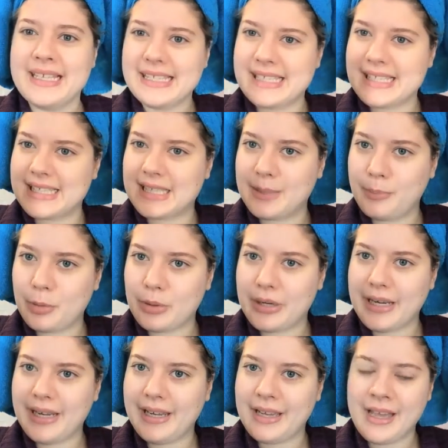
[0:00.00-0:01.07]

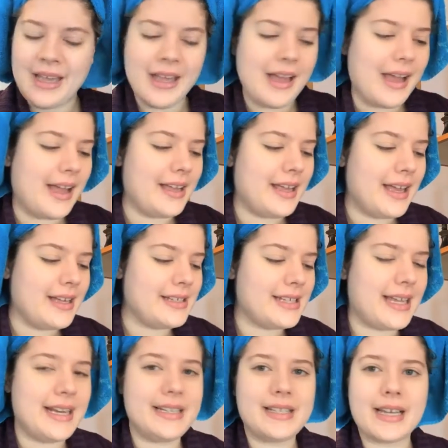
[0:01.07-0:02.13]
slippery, I guess,
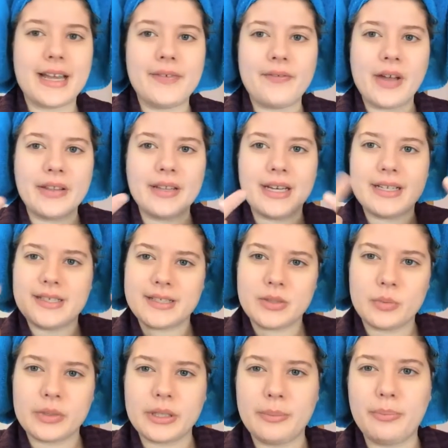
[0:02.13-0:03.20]
and I find that it
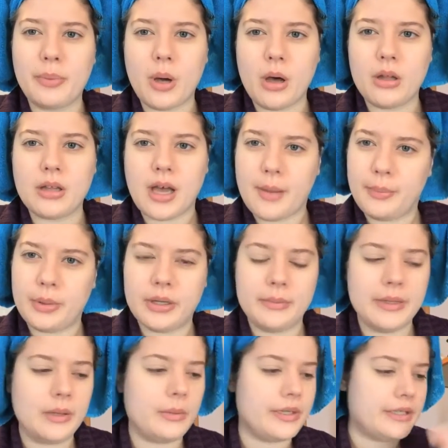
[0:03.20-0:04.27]
doesn't really ball up on
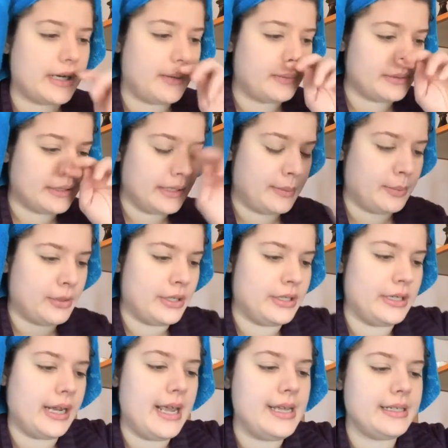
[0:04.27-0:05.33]
me, which I really
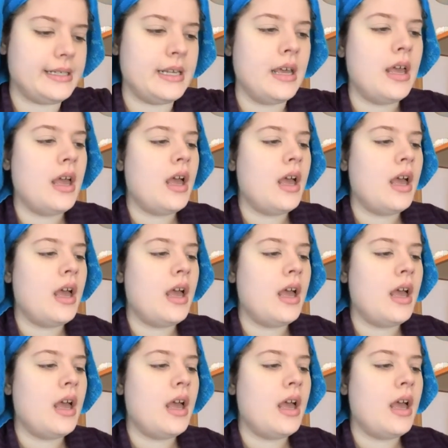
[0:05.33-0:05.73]
appreciate.